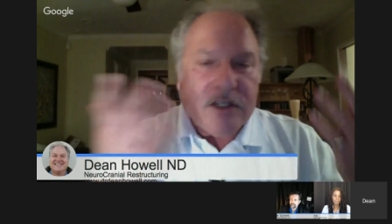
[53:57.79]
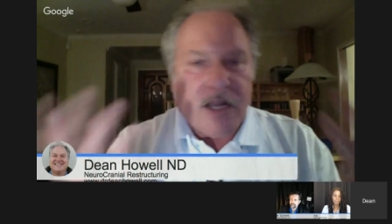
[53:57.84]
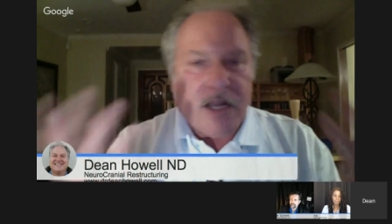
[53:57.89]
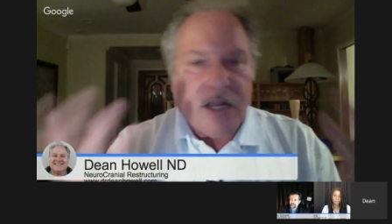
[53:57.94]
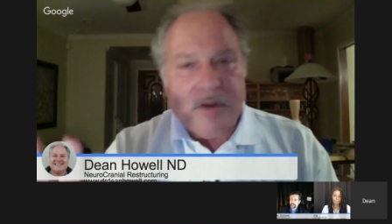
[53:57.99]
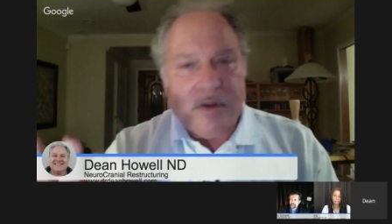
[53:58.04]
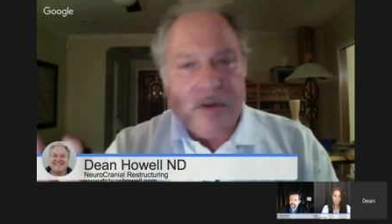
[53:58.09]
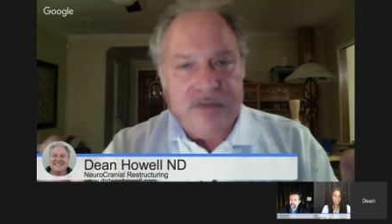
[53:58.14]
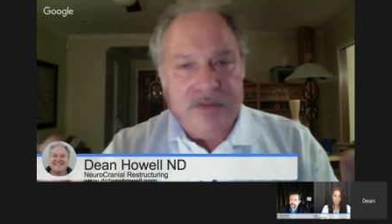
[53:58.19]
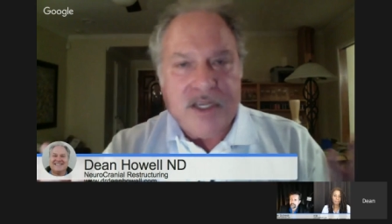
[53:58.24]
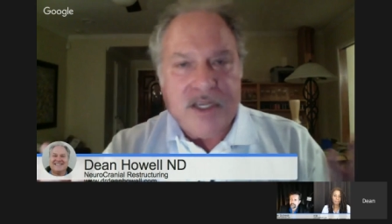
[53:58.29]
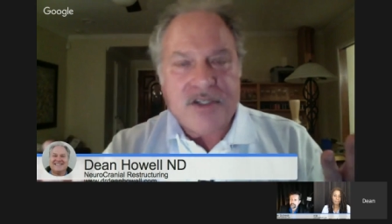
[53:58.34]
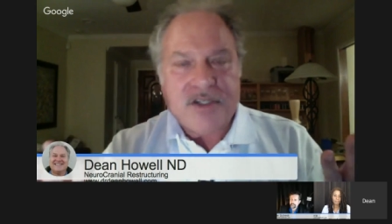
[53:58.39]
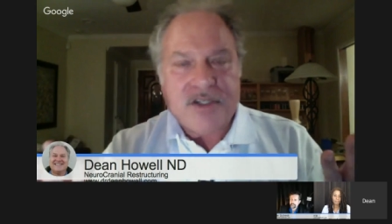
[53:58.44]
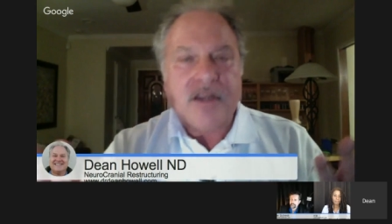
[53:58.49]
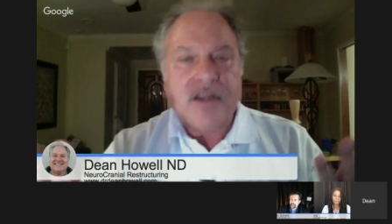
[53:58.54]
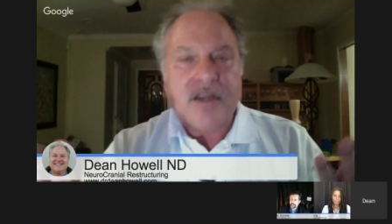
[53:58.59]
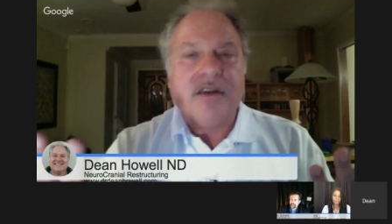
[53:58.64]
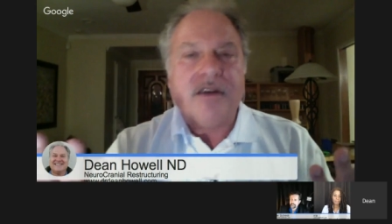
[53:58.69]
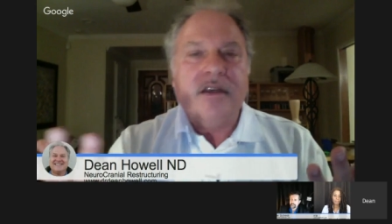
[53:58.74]
double
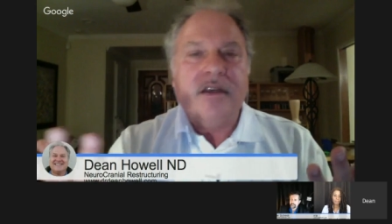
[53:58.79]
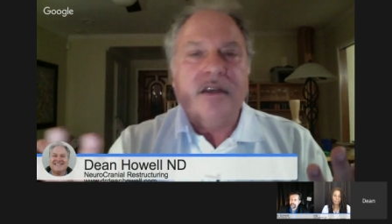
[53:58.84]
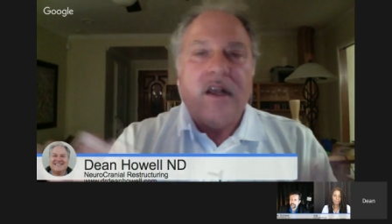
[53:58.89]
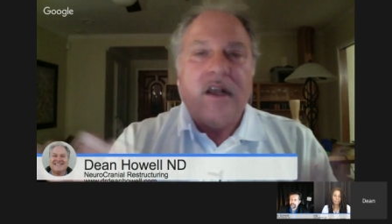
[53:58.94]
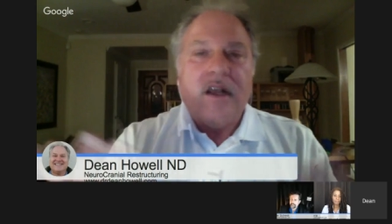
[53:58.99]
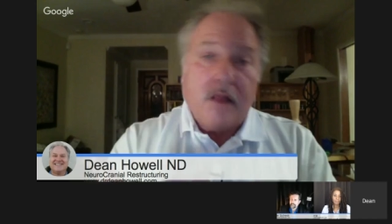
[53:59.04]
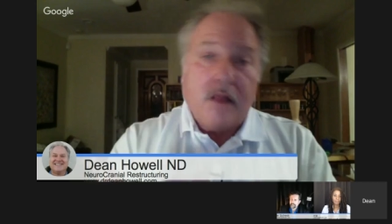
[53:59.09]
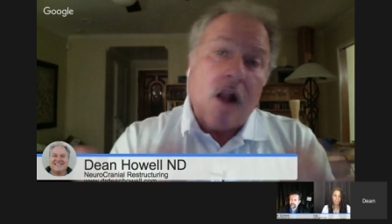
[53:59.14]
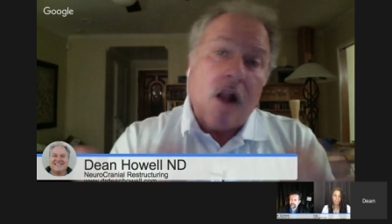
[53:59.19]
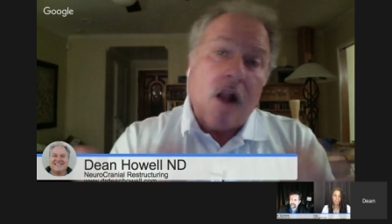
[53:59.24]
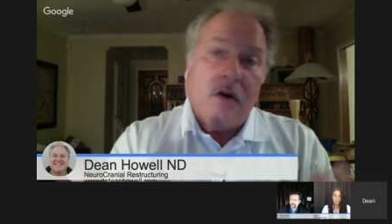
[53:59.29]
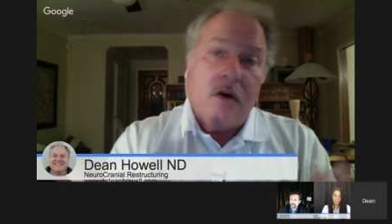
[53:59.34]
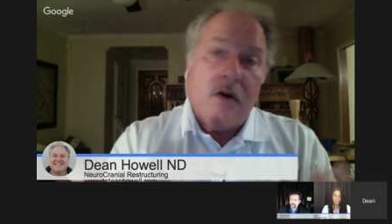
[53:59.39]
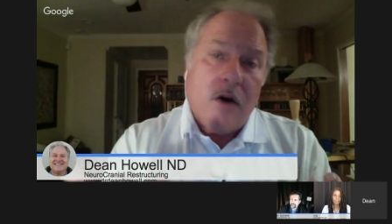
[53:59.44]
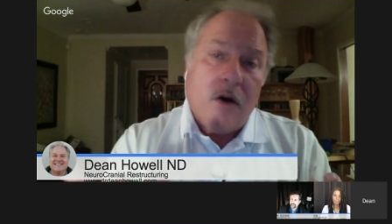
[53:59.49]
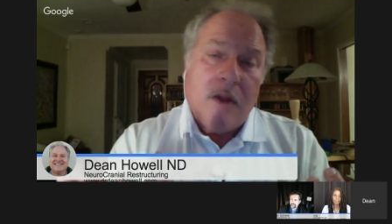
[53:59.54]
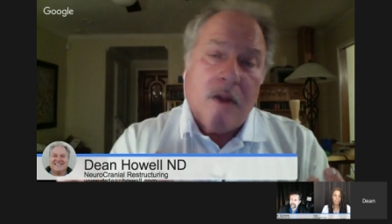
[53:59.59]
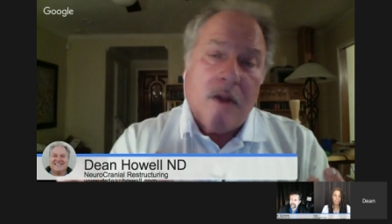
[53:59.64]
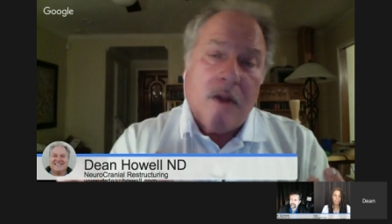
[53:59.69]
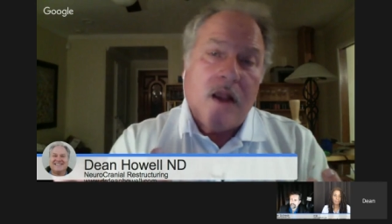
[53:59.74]
vision,
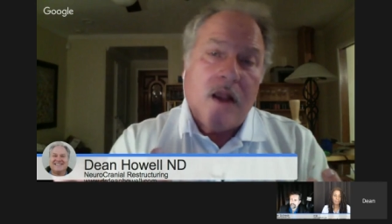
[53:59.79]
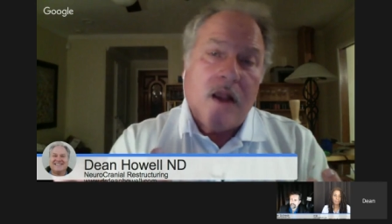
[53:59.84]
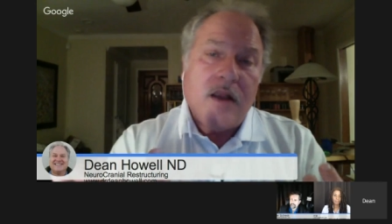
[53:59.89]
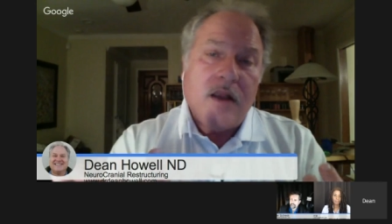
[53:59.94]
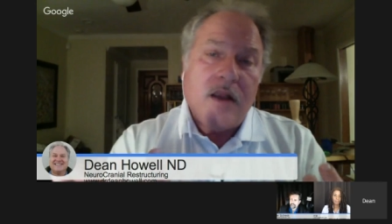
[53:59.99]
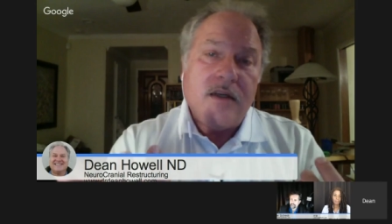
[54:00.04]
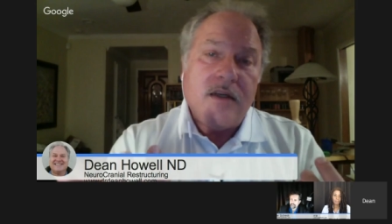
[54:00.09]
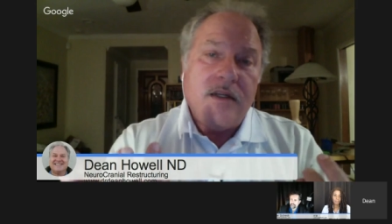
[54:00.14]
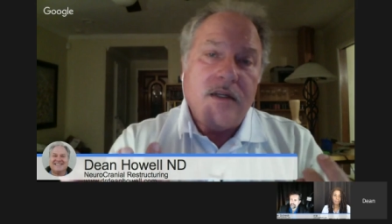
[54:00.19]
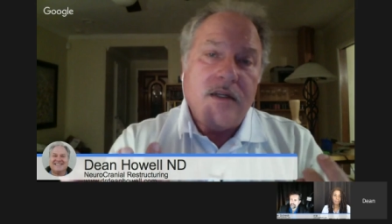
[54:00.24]
glaucoma,